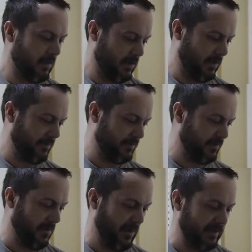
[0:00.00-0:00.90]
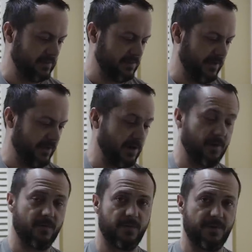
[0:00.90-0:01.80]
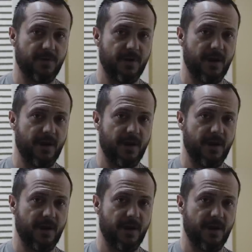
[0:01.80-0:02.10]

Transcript: Nobody needs to be in here when you're